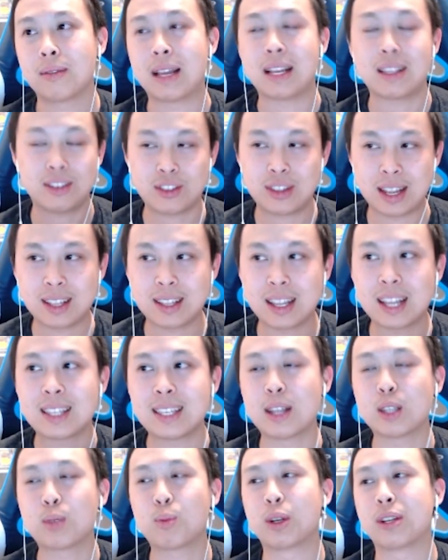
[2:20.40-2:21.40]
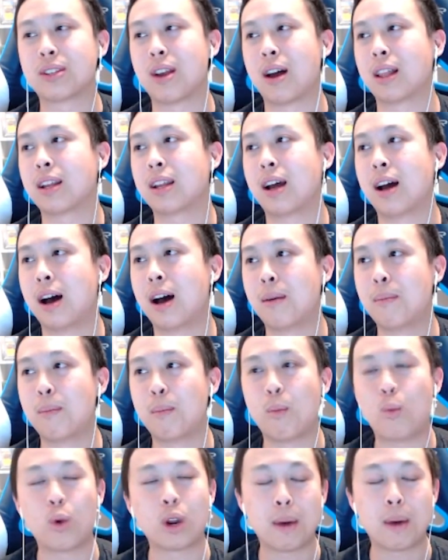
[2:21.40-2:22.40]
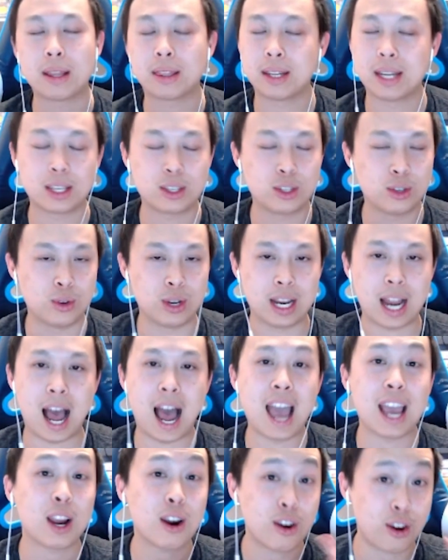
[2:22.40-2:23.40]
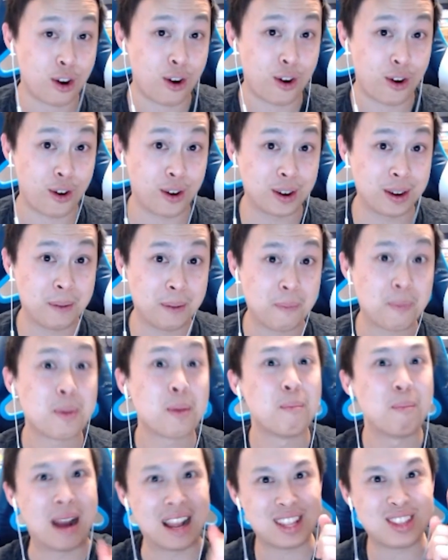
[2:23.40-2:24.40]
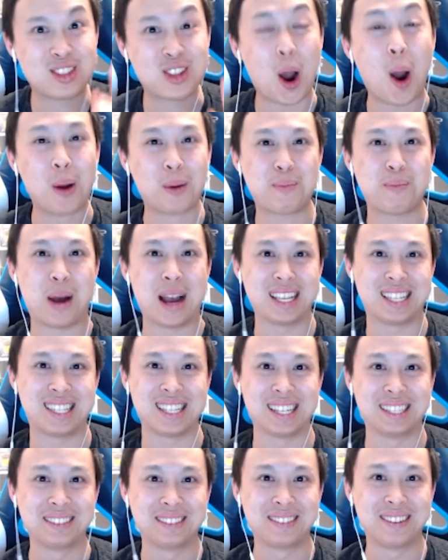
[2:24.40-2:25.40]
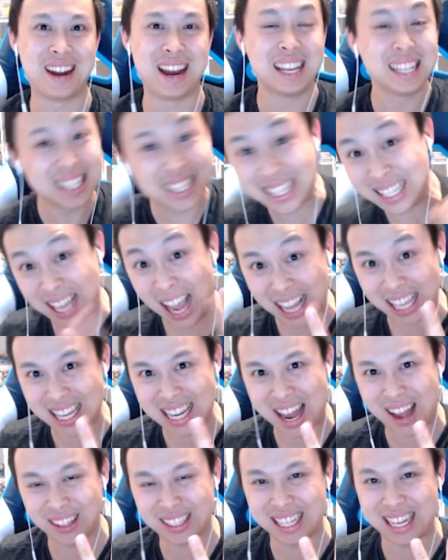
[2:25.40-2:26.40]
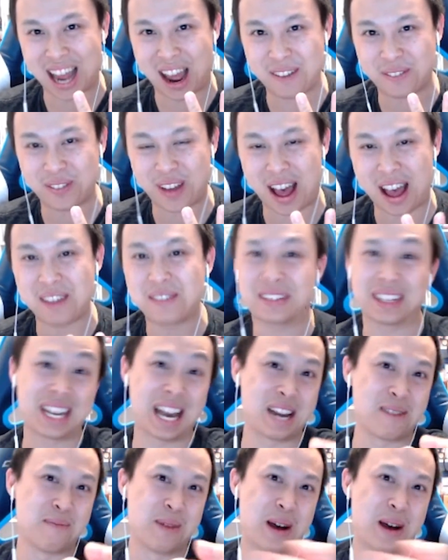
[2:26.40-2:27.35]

That's that. That sounds pretty solid. Um, what about the next unit? I heard my Dark Bison, right? Second LD five got a mm.